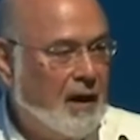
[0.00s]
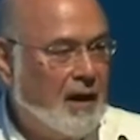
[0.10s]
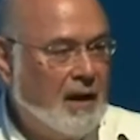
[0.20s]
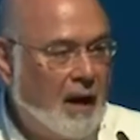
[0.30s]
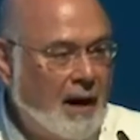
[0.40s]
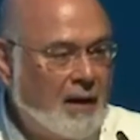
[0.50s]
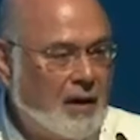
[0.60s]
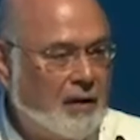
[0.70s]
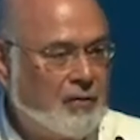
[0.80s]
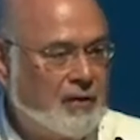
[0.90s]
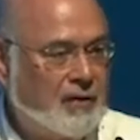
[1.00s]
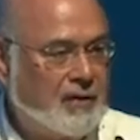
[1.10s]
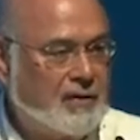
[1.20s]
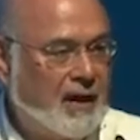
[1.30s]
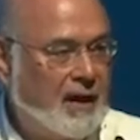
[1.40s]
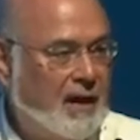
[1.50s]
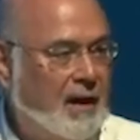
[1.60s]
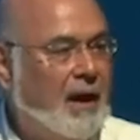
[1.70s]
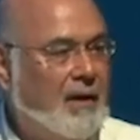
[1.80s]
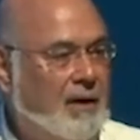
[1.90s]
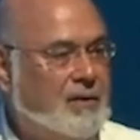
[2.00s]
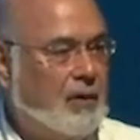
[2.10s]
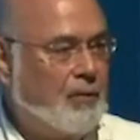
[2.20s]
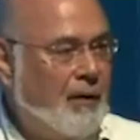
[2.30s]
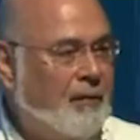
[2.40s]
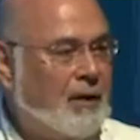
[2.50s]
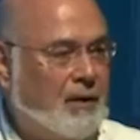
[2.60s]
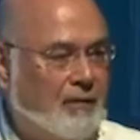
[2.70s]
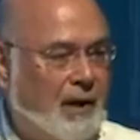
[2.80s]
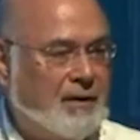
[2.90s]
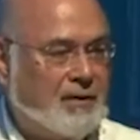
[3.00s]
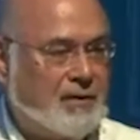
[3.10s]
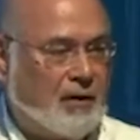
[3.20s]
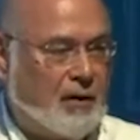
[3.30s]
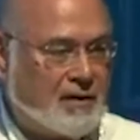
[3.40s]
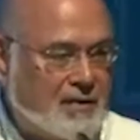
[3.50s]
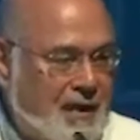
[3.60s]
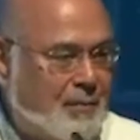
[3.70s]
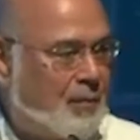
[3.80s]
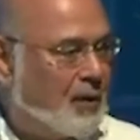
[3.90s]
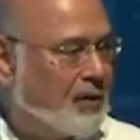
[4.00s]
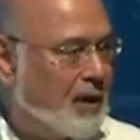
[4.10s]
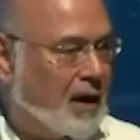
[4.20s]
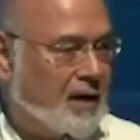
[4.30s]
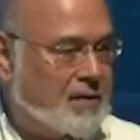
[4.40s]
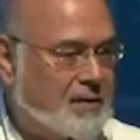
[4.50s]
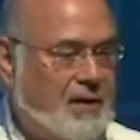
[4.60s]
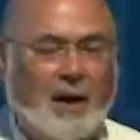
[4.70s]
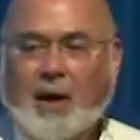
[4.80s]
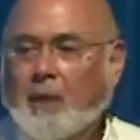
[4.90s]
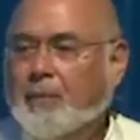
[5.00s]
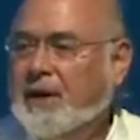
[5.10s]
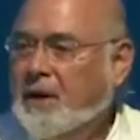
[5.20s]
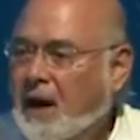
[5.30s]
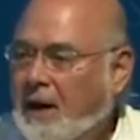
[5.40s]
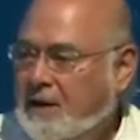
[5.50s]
9 countries are saying these horrific devices are acceptable to us, but not